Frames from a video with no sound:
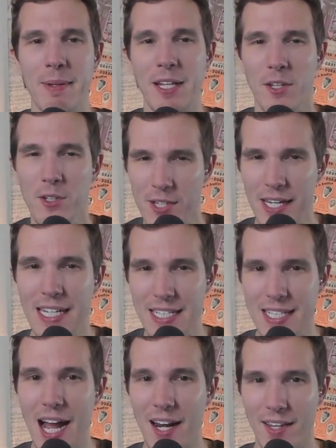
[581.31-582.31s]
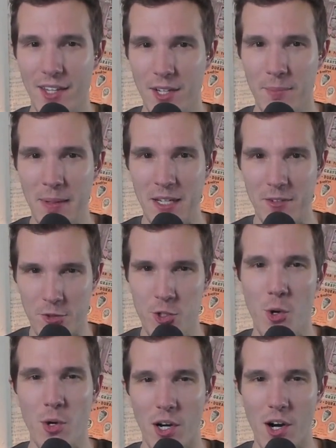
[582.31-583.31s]
it looks like he's got a little bit of
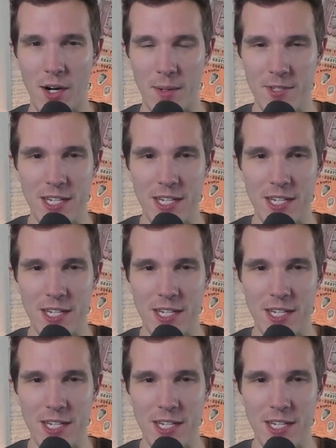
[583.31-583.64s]
short arms.